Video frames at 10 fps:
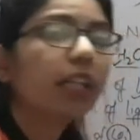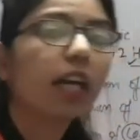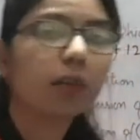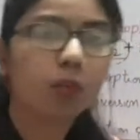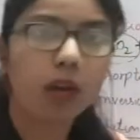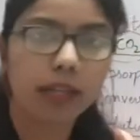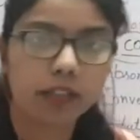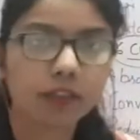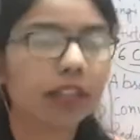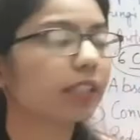
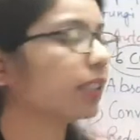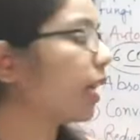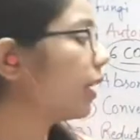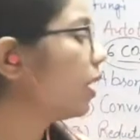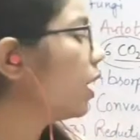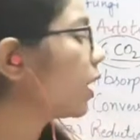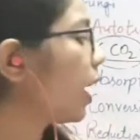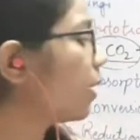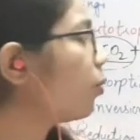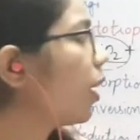carbohydrates, and
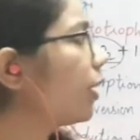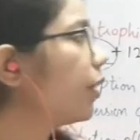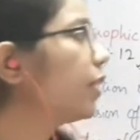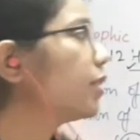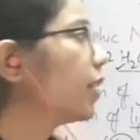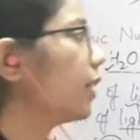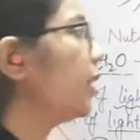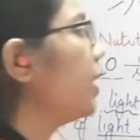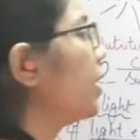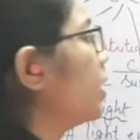carbohydrate is nothing, it